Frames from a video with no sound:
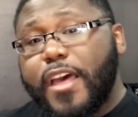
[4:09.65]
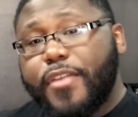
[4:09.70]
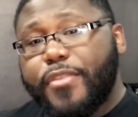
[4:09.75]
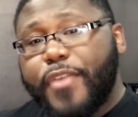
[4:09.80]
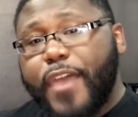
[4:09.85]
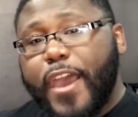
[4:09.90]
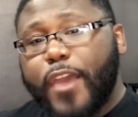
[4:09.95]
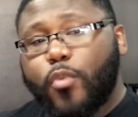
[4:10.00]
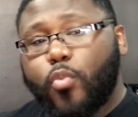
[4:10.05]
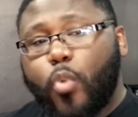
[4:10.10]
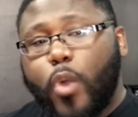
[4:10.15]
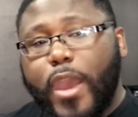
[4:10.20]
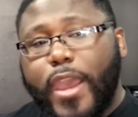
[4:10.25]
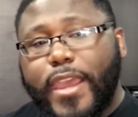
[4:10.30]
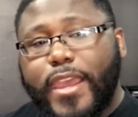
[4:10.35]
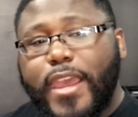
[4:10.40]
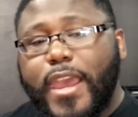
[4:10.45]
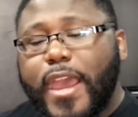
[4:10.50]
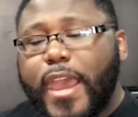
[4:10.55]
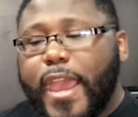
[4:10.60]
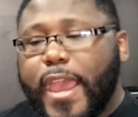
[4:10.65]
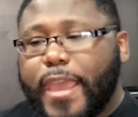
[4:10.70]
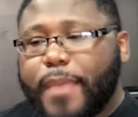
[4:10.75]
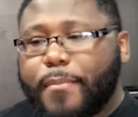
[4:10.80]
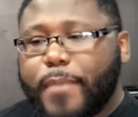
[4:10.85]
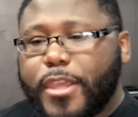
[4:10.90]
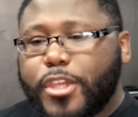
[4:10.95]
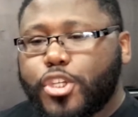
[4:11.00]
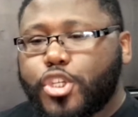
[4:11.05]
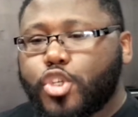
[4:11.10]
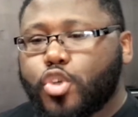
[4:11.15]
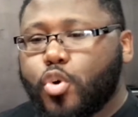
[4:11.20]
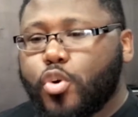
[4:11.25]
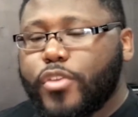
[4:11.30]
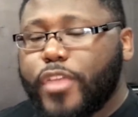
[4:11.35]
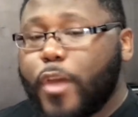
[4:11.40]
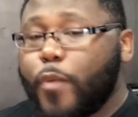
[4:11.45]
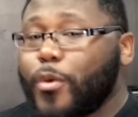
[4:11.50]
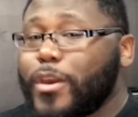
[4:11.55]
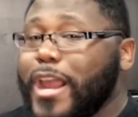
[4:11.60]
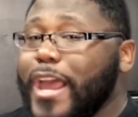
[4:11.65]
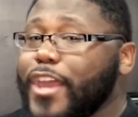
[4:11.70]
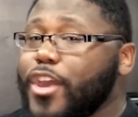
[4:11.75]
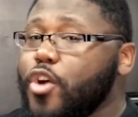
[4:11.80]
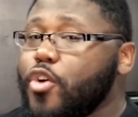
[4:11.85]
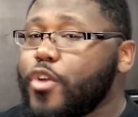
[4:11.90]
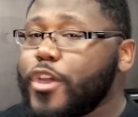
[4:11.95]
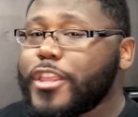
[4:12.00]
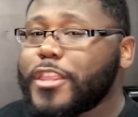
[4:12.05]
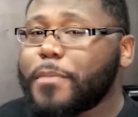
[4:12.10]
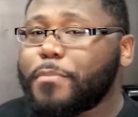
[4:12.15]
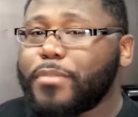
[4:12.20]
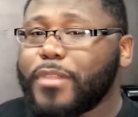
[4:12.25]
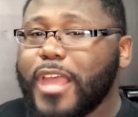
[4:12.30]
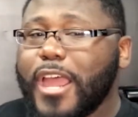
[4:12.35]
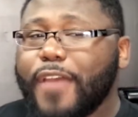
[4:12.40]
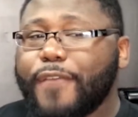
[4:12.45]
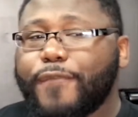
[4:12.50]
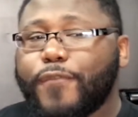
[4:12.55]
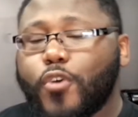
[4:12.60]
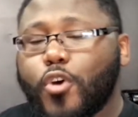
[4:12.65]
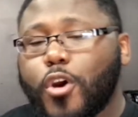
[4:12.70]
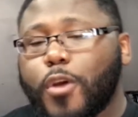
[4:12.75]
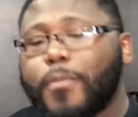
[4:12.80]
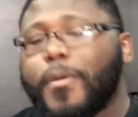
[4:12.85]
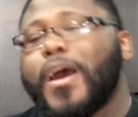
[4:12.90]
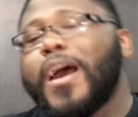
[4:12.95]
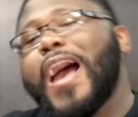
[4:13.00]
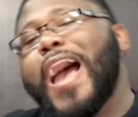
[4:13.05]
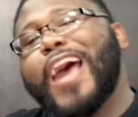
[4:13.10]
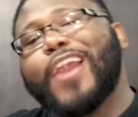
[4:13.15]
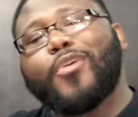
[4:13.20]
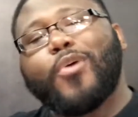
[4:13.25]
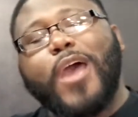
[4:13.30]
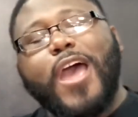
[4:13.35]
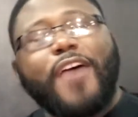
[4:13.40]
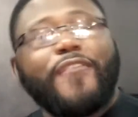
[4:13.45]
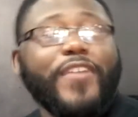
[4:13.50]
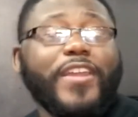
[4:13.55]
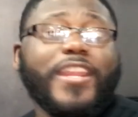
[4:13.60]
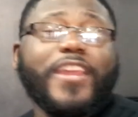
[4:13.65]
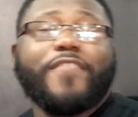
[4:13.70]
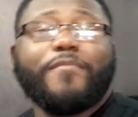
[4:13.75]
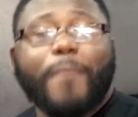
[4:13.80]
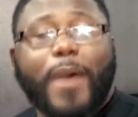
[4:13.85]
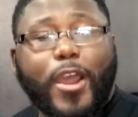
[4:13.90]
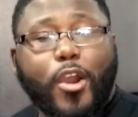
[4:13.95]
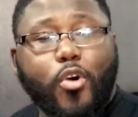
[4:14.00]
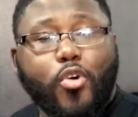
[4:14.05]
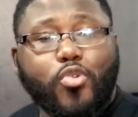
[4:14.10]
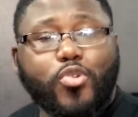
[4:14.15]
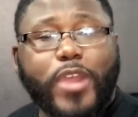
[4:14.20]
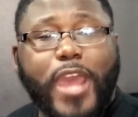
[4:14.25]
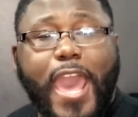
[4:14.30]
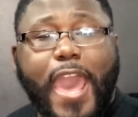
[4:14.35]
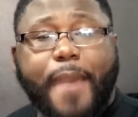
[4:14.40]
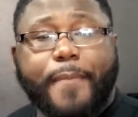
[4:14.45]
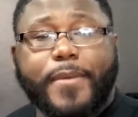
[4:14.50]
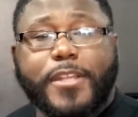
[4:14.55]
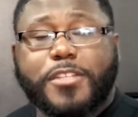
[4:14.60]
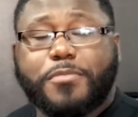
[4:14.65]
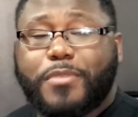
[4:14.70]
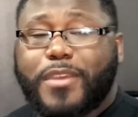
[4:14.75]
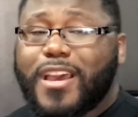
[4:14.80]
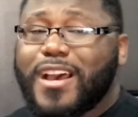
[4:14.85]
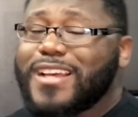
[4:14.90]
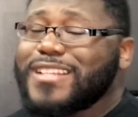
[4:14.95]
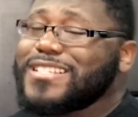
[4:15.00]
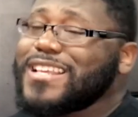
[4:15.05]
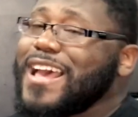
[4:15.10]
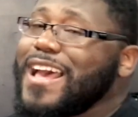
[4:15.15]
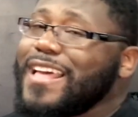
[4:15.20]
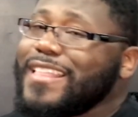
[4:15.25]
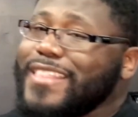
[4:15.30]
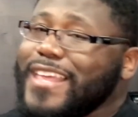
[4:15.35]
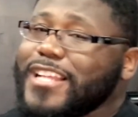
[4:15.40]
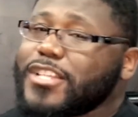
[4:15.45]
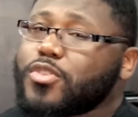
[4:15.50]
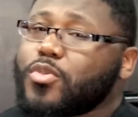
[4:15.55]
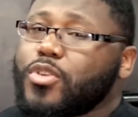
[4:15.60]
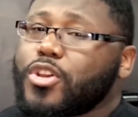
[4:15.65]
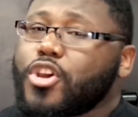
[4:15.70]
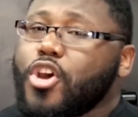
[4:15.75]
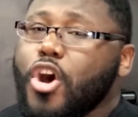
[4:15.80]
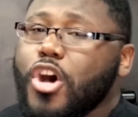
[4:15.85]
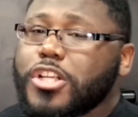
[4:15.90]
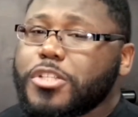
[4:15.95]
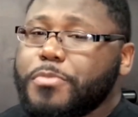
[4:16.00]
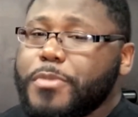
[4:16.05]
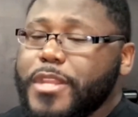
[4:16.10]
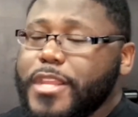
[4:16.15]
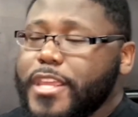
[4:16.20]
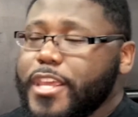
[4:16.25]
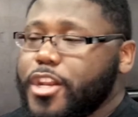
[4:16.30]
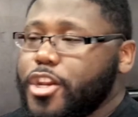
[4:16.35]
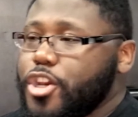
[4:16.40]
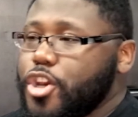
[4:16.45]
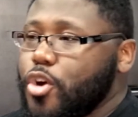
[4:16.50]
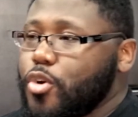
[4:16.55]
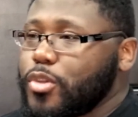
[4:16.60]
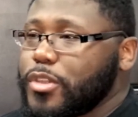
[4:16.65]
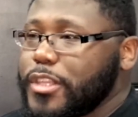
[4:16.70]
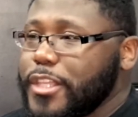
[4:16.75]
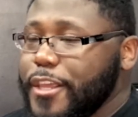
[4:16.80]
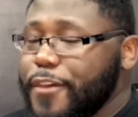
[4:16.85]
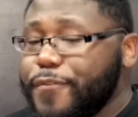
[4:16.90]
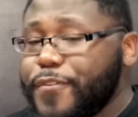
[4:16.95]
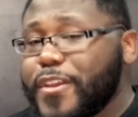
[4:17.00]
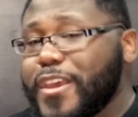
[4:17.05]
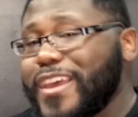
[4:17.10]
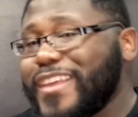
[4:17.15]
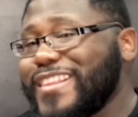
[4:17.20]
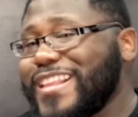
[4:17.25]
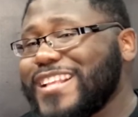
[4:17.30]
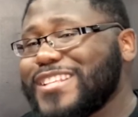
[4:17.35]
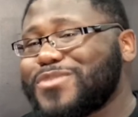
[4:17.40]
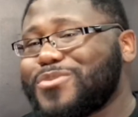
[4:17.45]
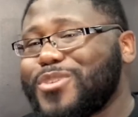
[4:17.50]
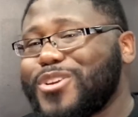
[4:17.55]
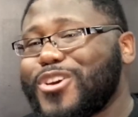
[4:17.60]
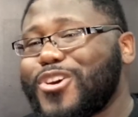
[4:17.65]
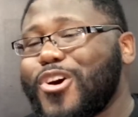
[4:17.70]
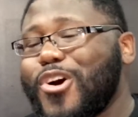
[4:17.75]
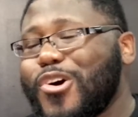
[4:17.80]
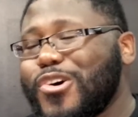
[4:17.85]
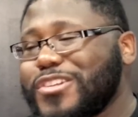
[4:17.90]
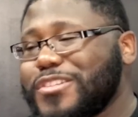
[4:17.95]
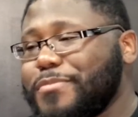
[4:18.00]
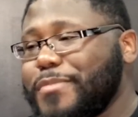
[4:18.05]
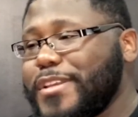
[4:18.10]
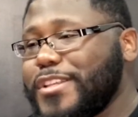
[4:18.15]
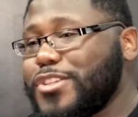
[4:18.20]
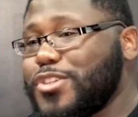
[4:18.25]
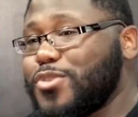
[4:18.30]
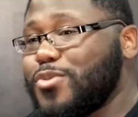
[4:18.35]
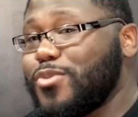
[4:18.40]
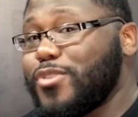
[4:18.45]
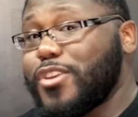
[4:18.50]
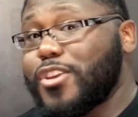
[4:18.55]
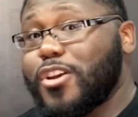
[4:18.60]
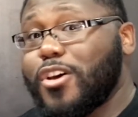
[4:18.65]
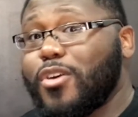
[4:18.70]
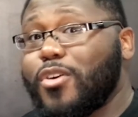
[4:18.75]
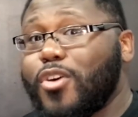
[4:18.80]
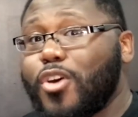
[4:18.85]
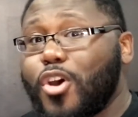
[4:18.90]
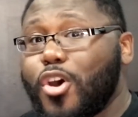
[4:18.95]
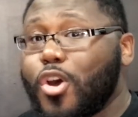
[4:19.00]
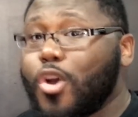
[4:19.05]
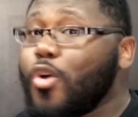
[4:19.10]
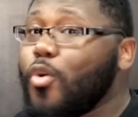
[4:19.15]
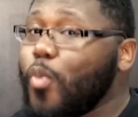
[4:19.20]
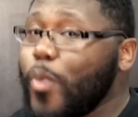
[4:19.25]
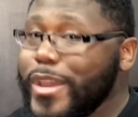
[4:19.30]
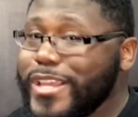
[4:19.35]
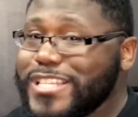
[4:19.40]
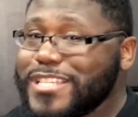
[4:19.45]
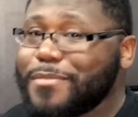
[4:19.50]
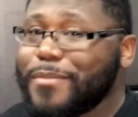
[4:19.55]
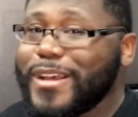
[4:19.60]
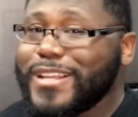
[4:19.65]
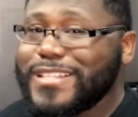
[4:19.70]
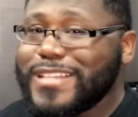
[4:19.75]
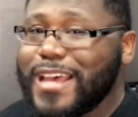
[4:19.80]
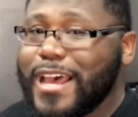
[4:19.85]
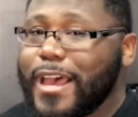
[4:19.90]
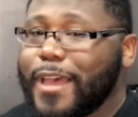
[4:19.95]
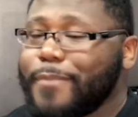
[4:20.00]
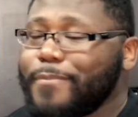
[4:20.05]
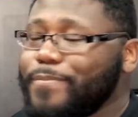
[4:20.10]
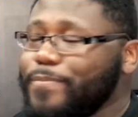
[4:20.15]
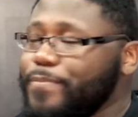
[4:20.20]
that way, and make sure that when I go hit the platform, I don't have any of my old habits, because that's going to cause me to get a no lift, and that's going to cause me to, waste my time.